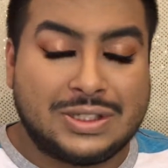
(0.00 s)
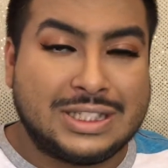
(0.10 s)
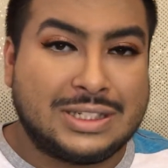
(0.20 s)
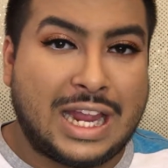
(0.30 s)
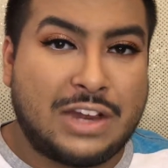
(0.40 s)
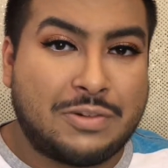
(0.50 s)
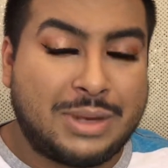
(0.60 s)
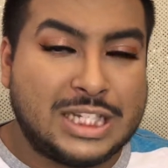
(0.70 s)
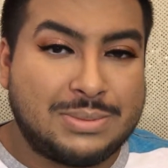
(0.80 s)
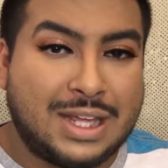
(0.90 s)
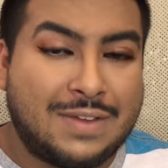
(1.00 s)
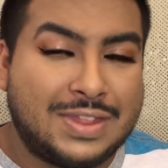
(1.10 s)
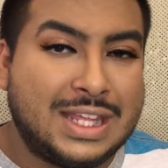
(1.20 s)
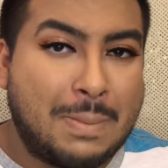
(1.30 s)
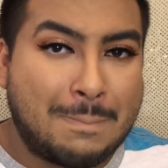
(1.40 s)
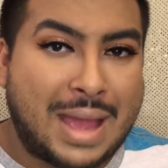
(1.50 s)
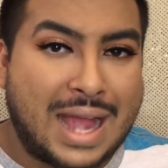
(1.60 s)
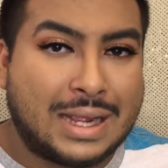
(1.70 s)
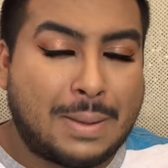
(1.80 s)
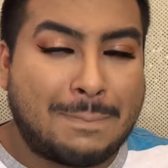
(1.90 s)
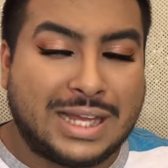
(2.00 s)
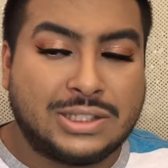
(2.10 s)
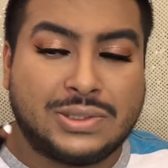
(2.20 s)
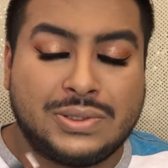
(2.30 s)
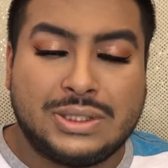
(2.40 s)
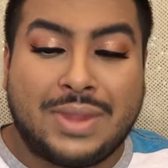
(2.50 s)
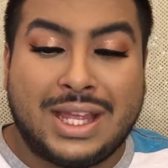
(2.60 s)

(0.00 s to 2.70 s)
this kind of reminds me of the MAC pencils.